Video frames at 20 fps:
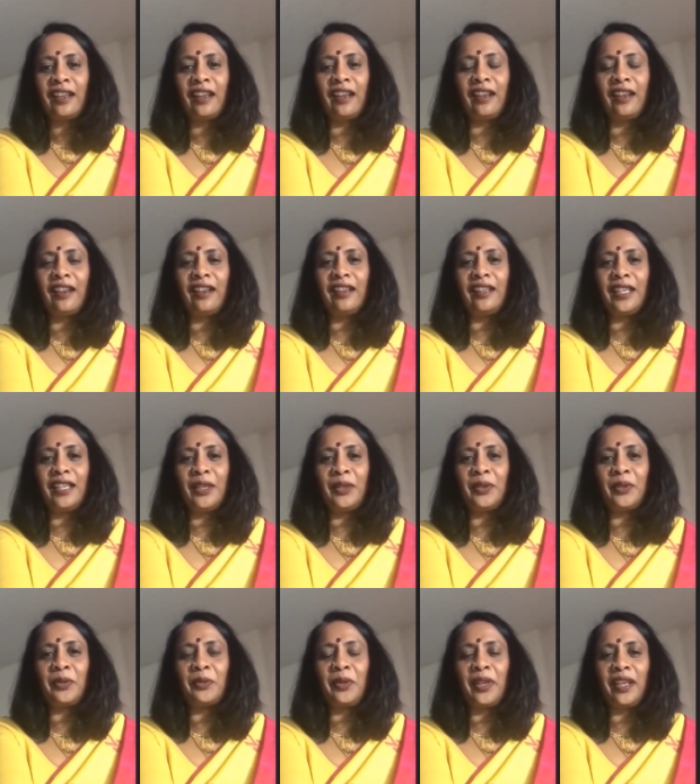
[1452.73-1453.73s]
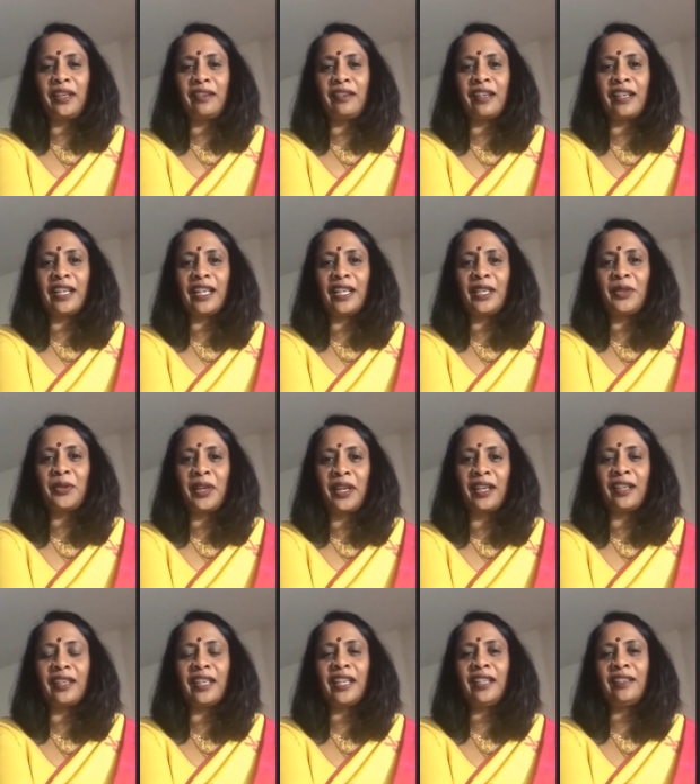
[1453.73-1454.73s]
And, you know, we are trying to
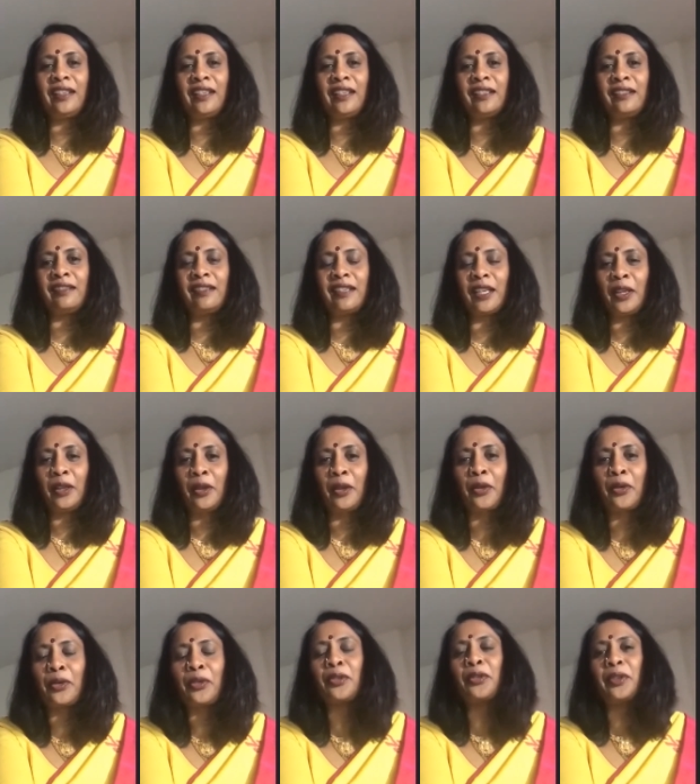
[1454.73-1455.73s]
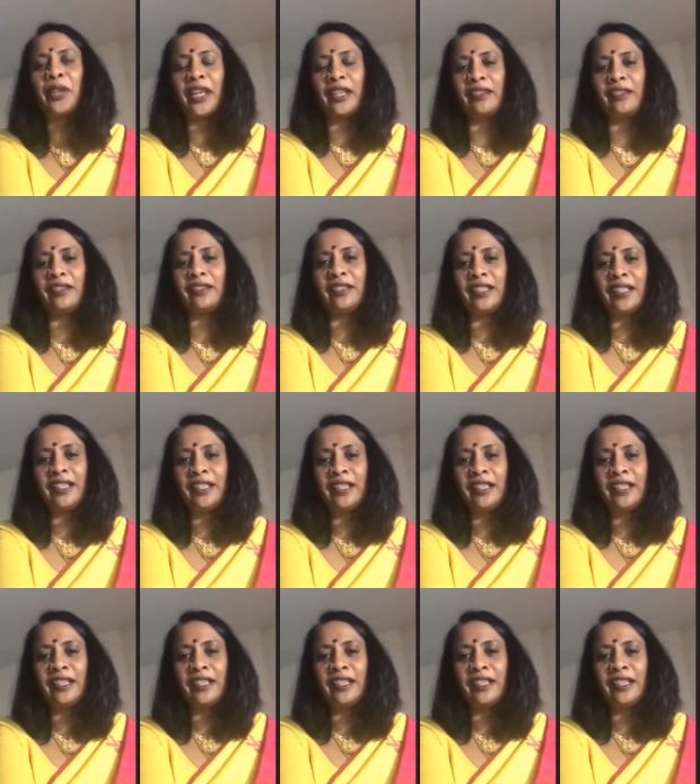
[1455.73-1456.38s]
connect and grow together.